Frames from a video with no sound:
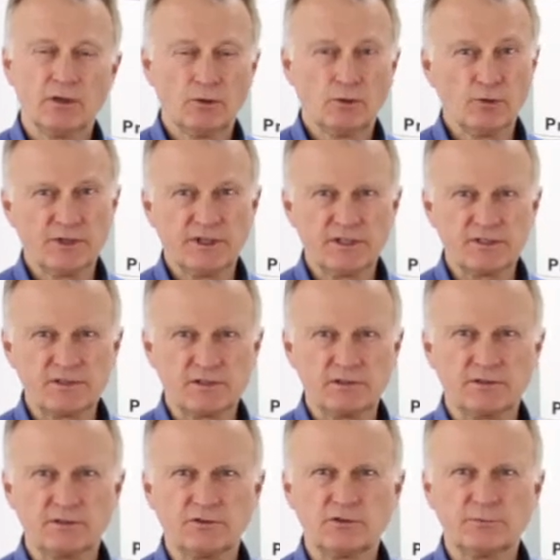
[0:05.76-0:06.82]
or an air
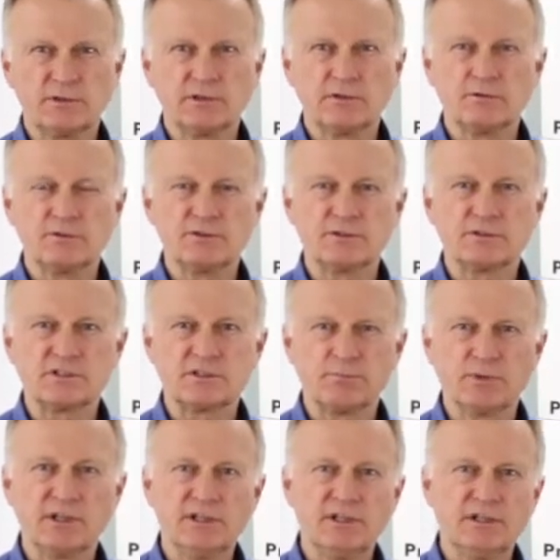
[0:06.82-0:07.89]
cylinder to be losing
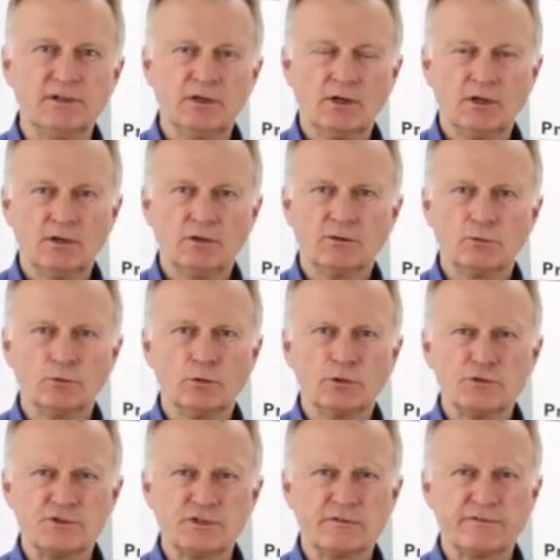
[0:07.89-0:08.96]
speed or
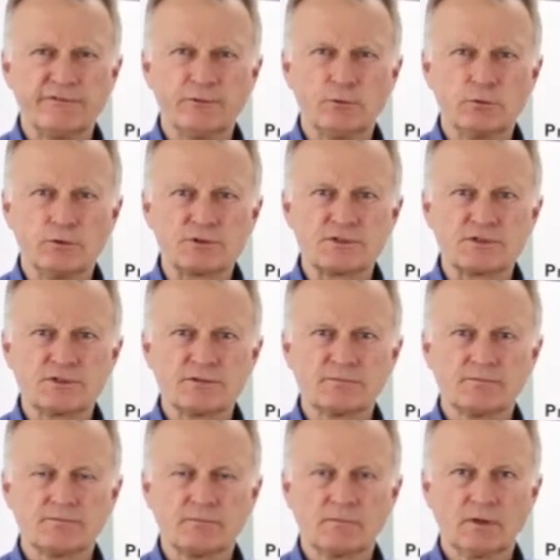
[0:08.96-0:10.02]
losing force.
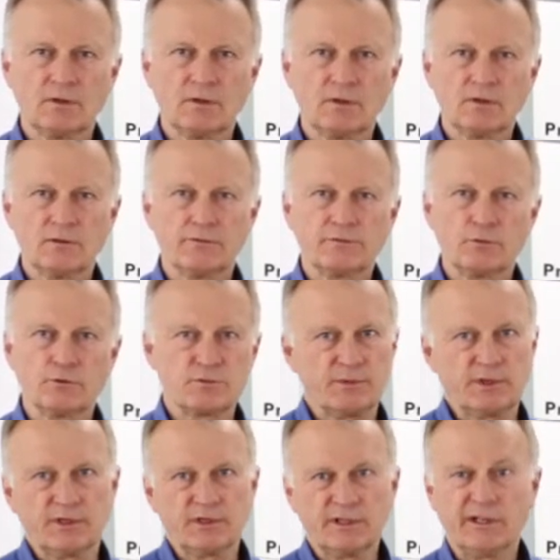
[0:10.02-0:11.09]
Of course,
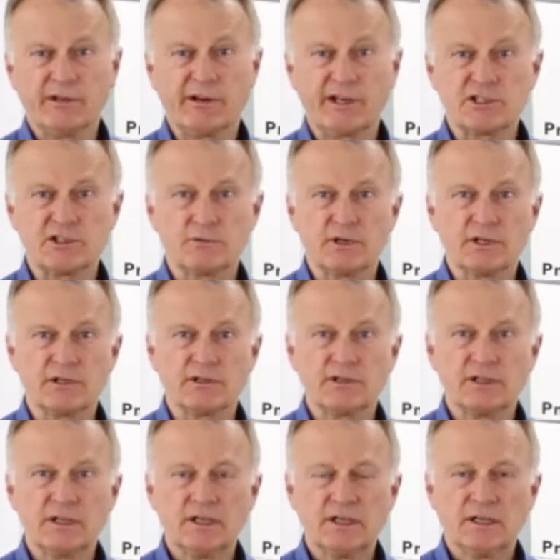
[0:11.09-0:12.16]
being an air actuator,
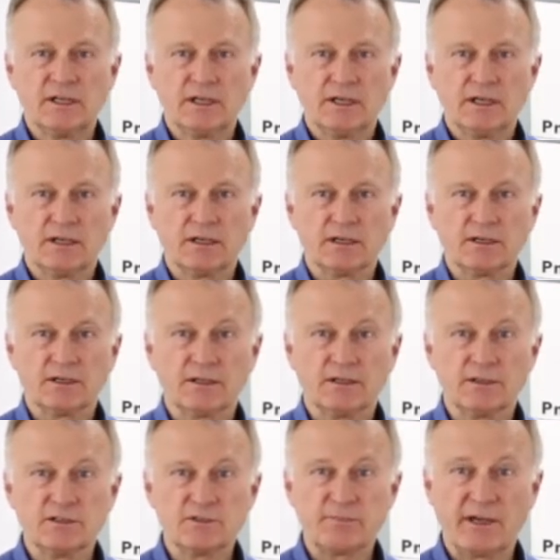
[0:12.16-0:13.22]

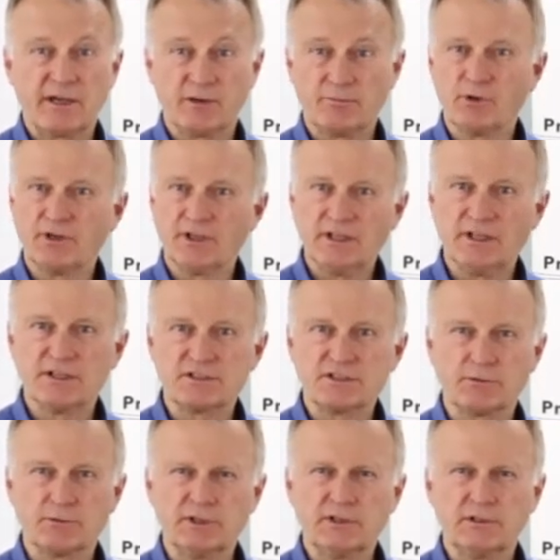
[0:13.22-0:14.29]
it is powered by air,
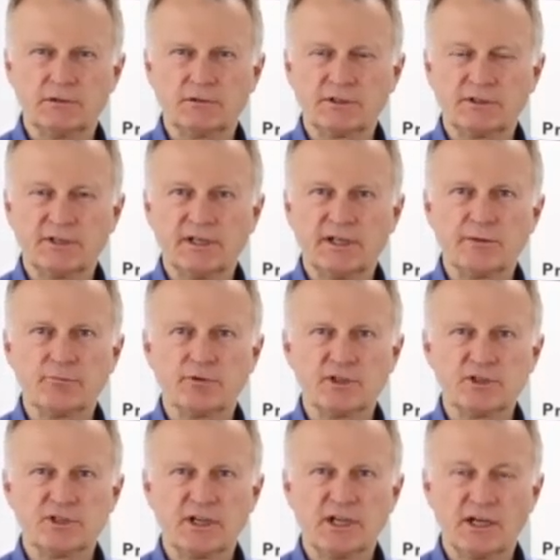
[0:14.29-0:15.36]
so we need to look at the air
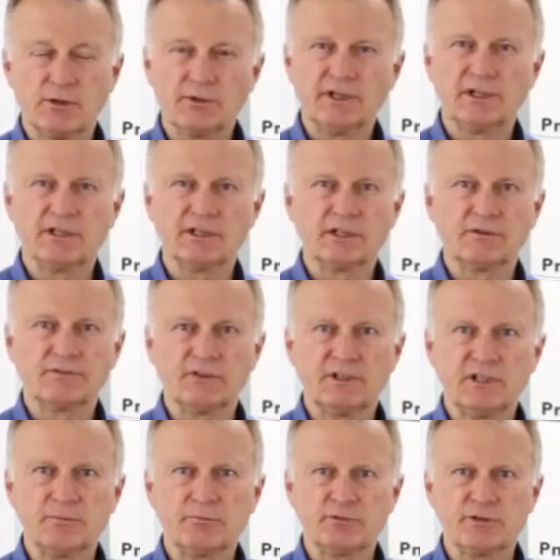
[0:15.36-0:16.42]
pressure. Are we getting enough
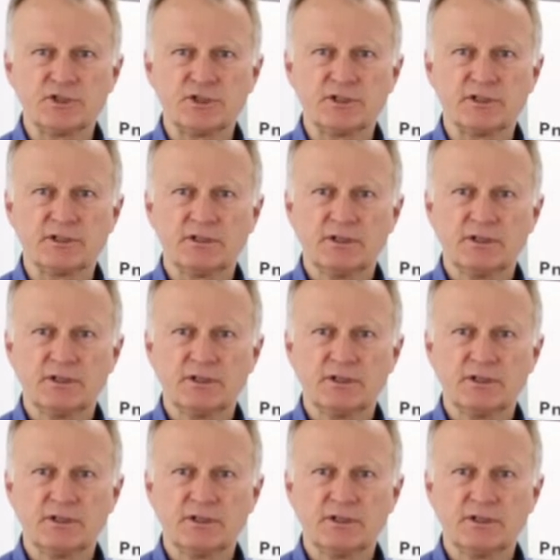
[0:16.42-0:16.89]
air pressure?